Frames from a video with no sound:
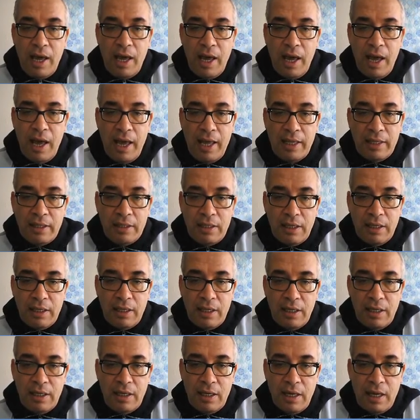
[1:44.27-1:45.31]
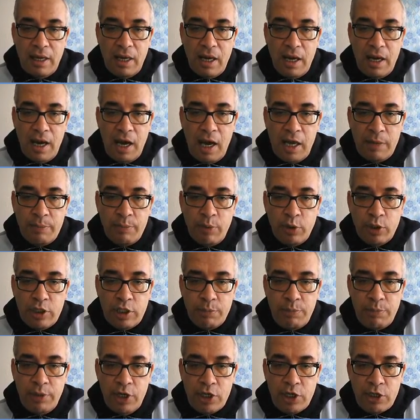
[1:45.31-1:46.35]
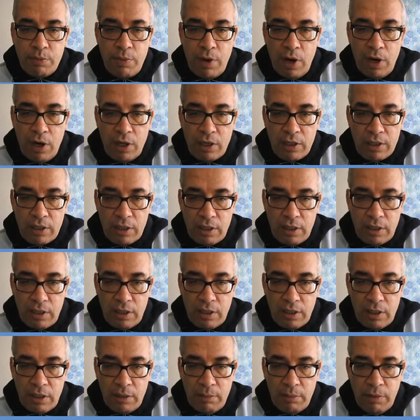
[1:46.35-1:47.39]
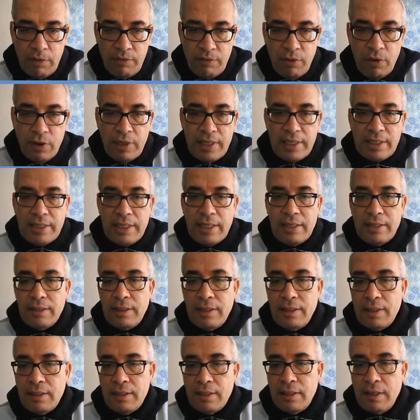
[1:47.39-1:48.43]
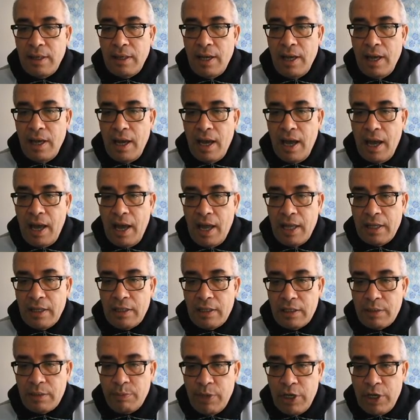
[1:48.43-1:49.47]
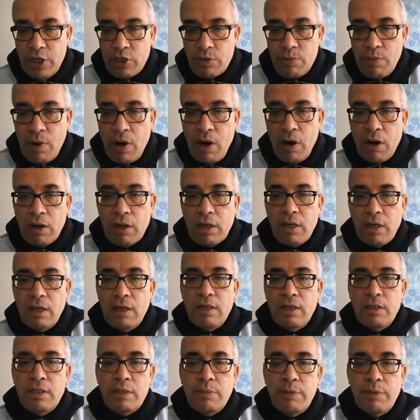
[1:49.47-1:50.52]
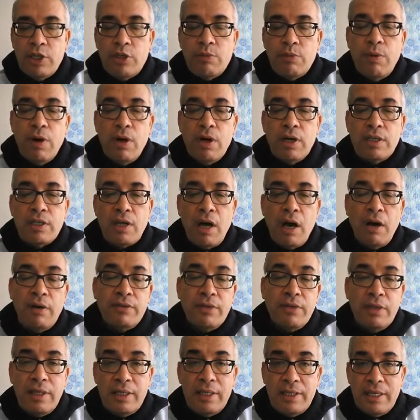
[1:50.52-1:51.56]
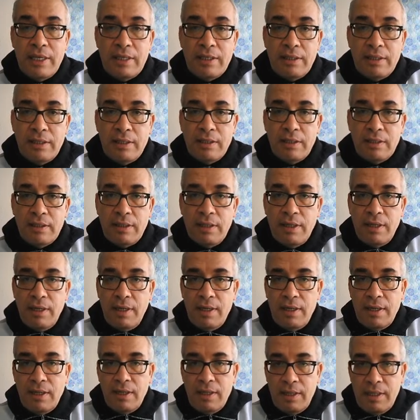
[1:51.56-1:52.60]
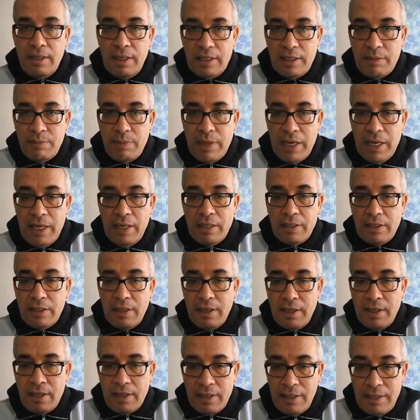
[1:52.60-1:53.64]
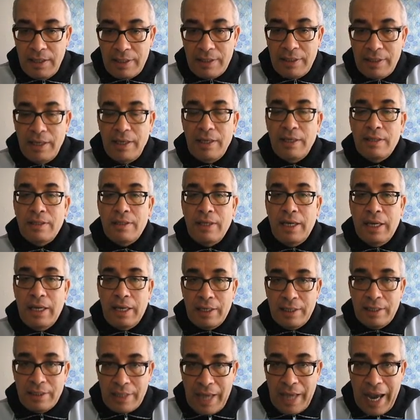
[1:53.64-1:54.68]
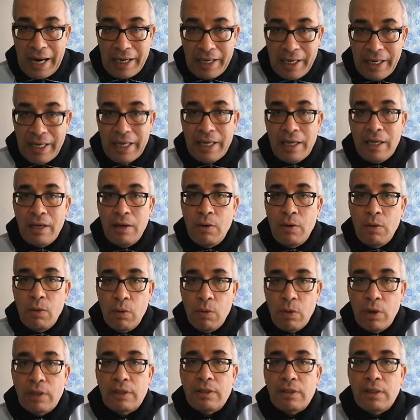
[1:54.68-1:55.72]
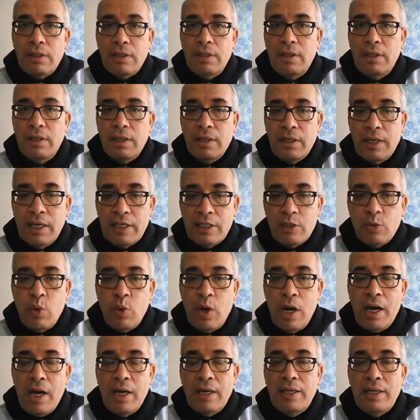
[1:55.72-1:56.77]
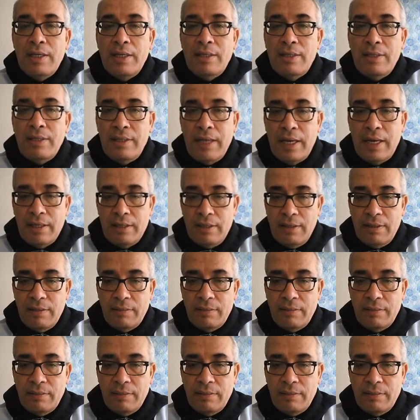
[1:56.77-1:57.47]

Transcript: and I put speech marks before the sentence and speech marks after the sentence. This means this is exactly what Ghazwan said.